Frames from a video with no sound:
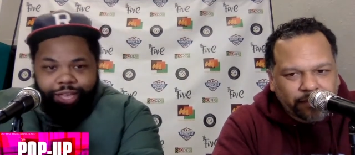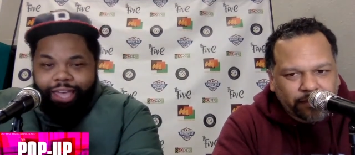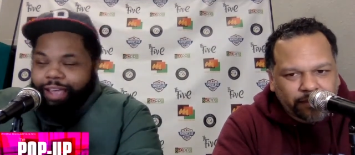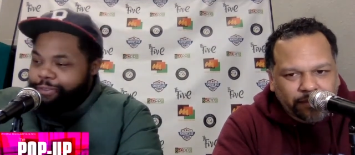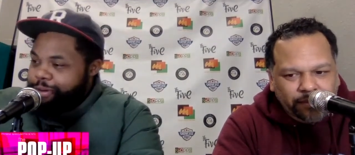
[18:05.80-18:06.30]

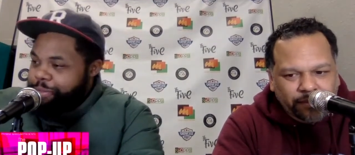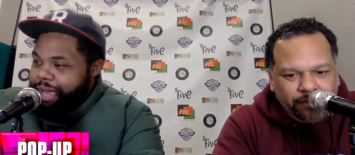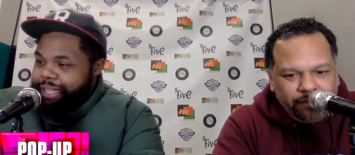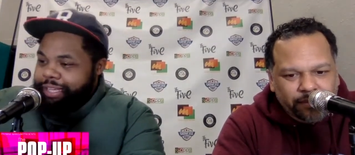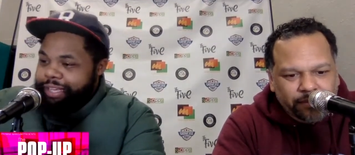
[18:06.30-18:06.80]

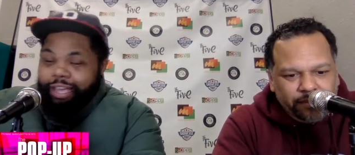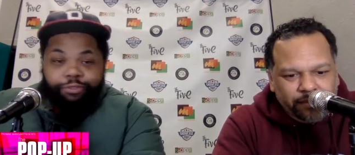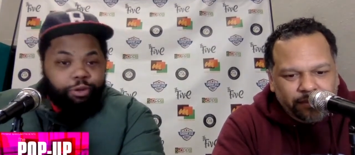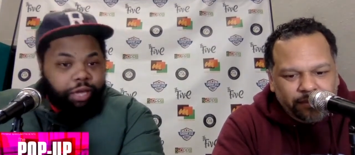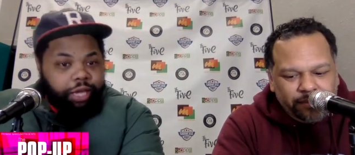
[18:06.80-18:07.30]
Speaker 1: everybody
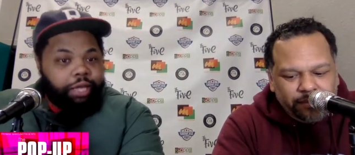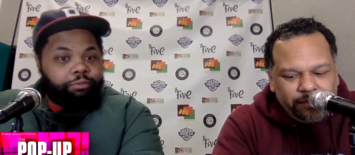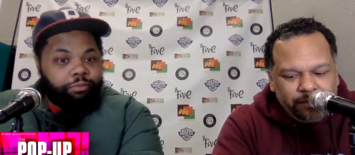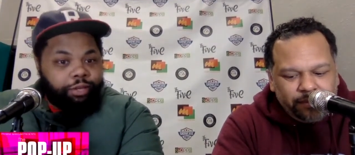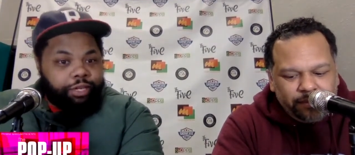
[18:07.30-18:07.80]
if you
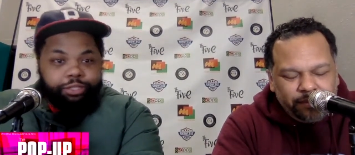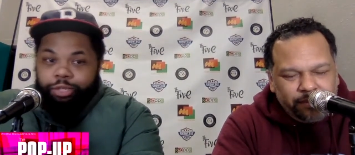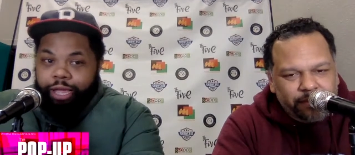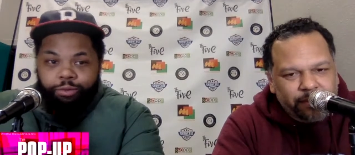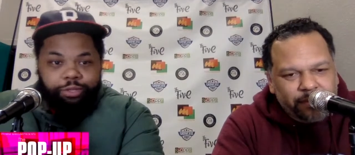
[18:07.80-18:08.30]
can
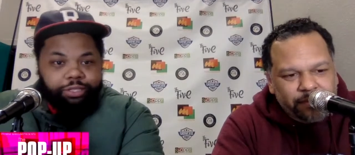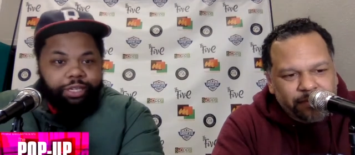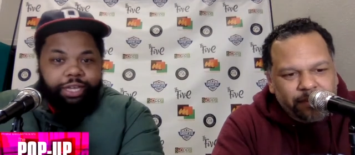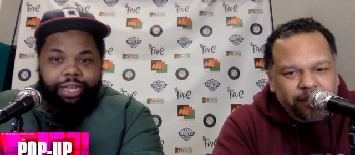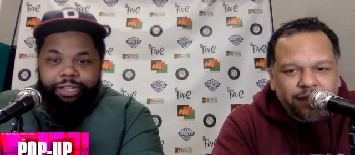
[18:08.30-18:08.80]
Cause like once
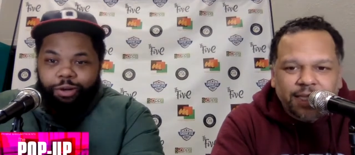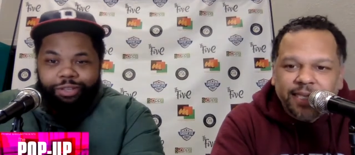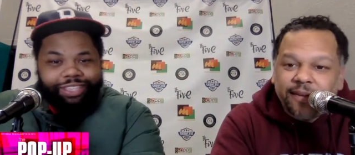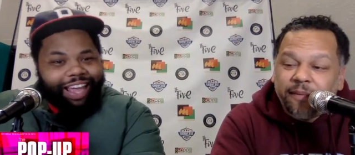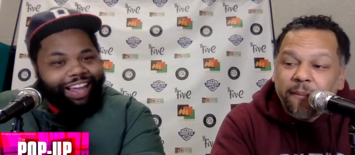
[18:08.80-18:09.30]
again, I
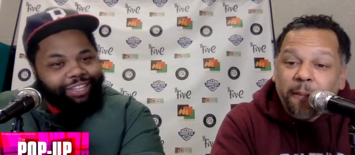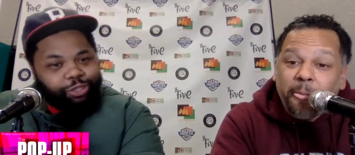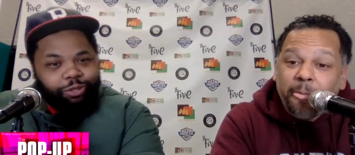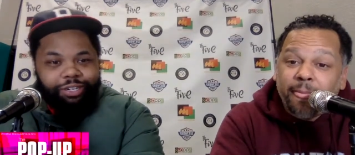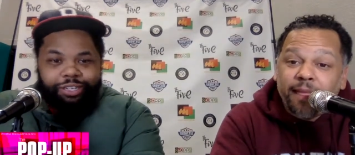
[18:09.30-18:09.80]
know it's kind
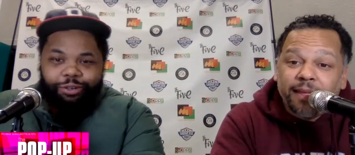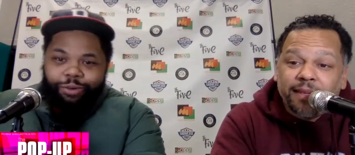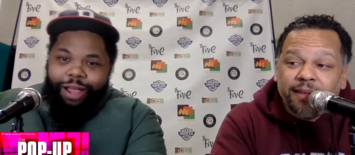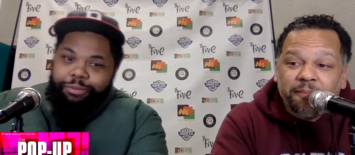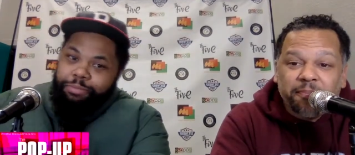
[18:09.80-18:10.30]
of soil of under
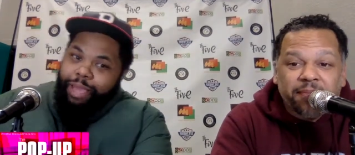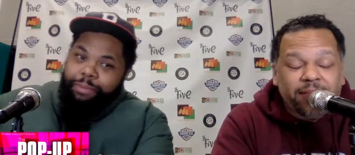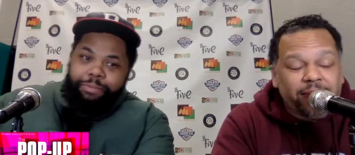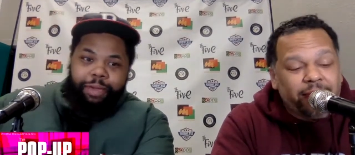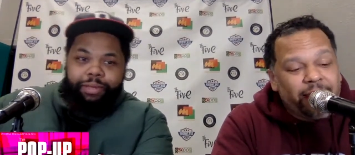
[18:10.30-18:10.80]
wraps.
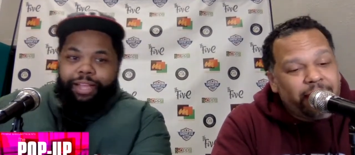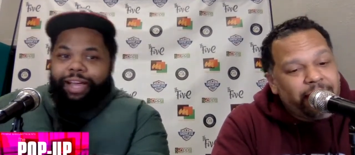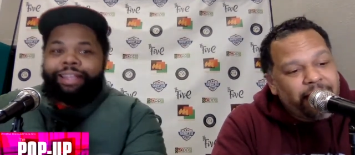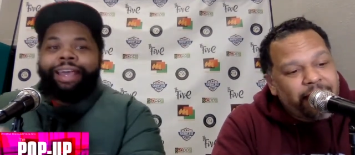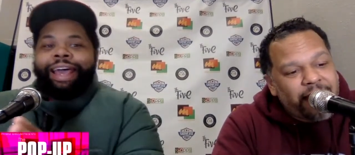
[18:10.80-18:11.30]
Maybe, maybe yeah,
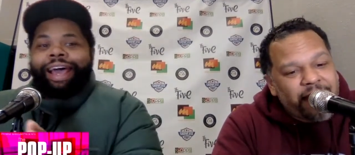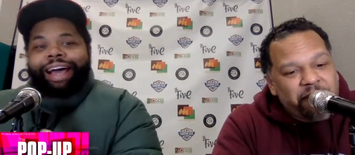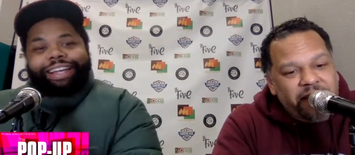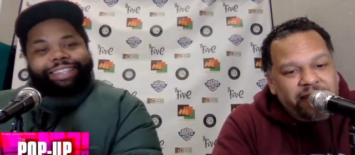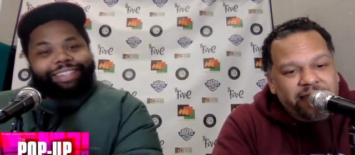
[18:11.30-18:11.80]
not. I
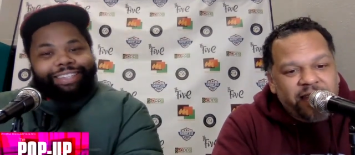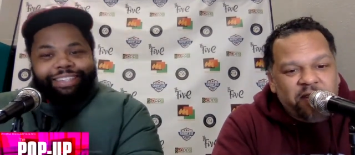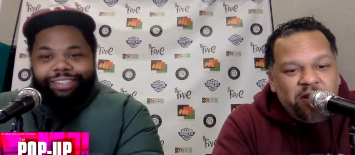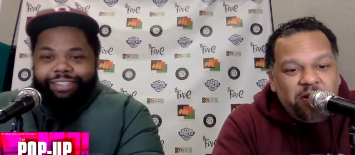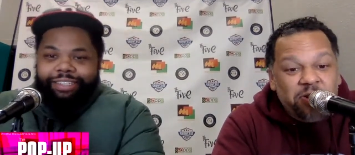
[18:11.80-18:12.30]
Speaker 2: ain't about to say
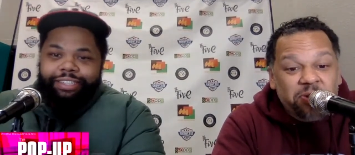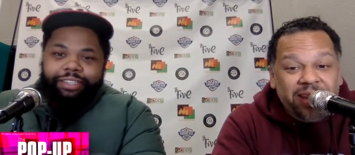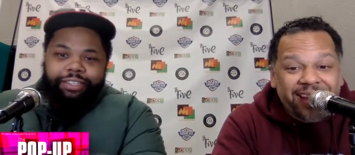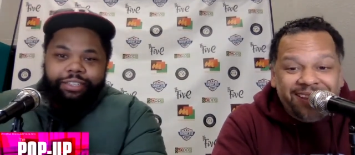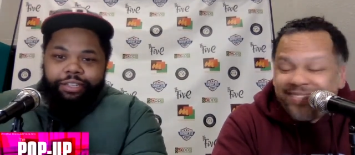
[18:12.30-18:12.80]
no whole
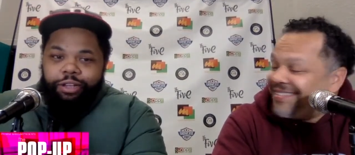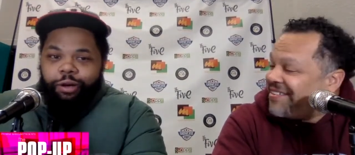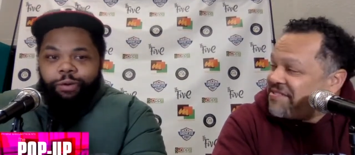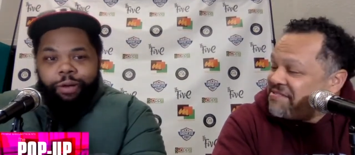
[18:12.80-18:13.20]
lot. You know,